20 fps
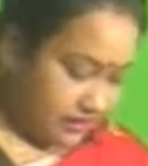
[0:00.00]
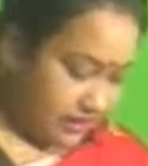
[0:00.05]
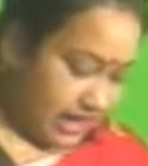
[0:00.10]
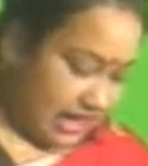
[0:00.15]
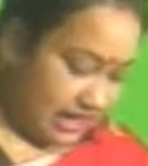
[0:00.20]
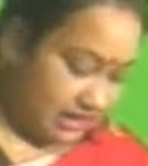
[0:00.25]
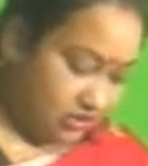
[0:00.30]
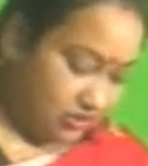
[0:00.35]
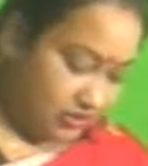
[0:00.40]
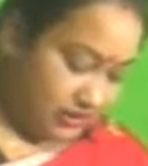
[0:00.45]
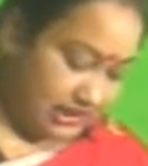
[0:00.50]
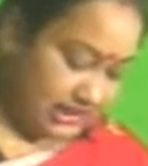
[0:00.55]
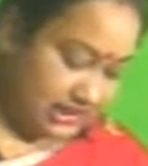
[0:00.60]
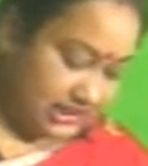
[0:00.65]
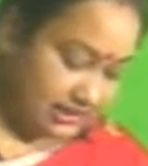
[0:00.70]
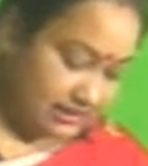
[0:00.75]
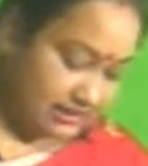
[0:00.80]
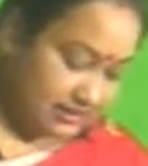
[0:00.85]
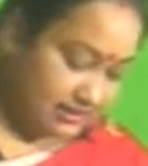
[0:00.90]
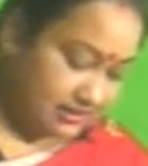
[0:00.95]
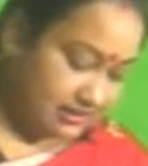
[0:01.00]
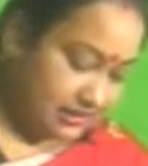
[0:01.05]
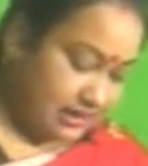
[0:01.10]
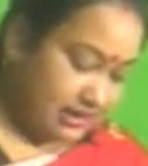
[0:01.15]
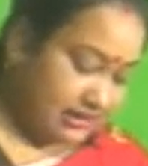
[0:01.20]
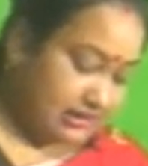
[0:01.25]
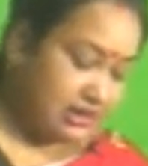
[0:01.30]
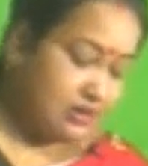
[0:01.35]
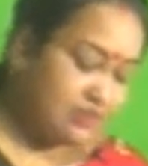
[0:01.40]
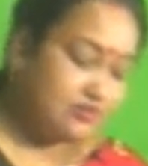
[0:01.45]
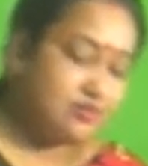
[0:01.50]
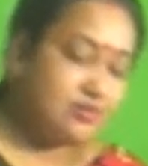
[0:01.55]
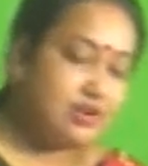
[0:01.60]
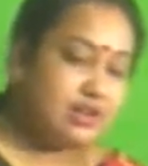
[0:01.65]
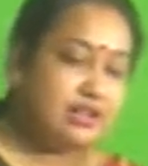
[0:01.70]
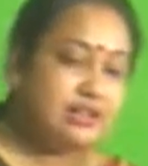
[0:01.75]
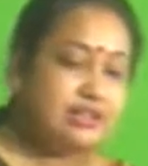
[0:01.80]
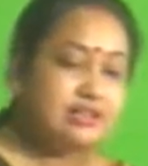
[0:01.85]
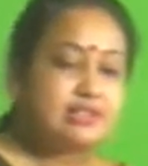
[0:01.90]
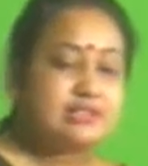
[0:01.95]
And donations, the
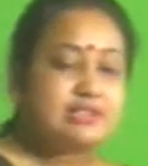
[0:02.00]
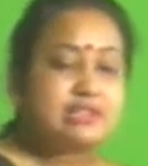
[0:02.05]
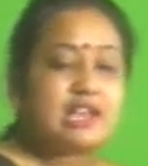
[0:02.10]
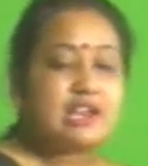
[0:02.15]
walls